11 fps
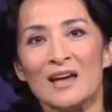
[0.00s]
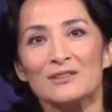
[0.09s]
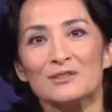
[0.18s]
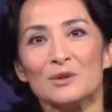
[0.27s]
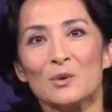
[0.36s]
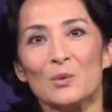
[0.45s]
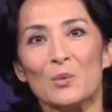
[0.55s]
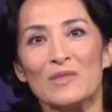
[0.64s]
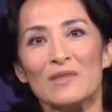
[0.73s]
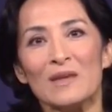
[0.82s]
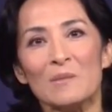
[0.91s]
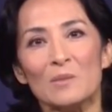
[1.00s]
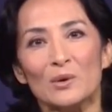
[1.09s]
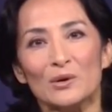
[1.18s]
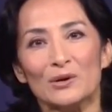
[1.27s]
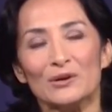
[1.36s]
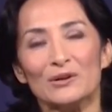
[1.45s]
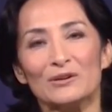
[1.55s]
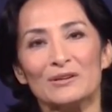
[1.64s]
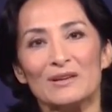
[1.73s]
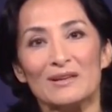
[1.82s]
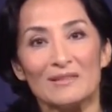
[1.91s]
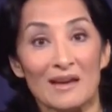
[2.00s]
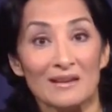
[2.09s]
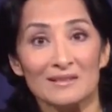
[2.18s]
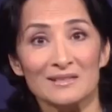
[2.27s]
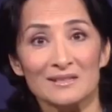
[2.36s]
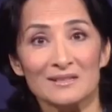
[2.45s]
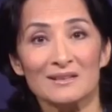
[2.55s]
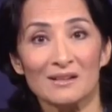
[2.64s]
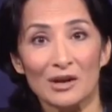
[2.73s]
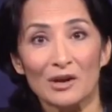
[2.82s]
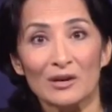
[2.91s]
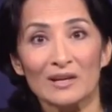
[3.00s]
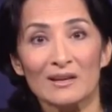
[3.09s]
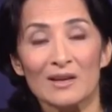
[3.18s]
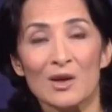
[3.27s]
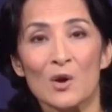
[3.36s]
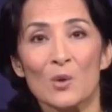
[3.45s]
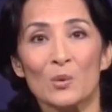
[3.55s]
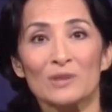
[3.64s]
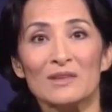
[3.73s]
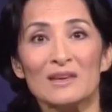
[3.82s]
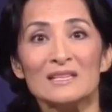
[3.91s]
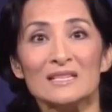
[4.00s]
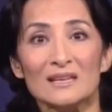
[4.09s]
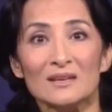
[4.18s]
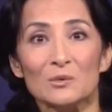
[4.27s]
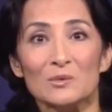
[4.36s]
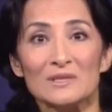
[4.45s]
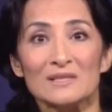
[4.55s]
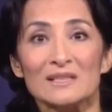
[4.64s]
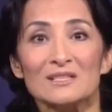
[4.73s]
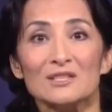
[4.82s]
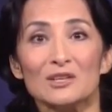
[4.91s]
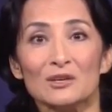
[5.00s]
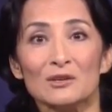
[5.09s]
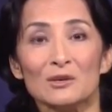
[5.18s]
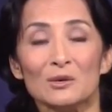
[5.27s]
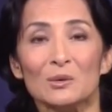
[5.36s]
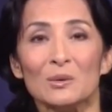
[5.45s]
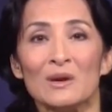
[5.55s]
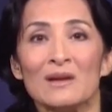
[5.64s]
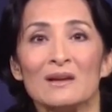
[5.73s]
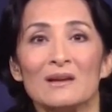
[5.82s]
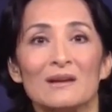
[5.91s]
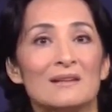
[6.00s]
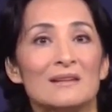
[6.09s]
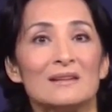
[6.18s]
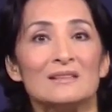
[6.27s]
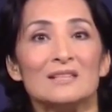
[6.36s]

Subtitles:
And so when they murdered that cleric, what they did was continue an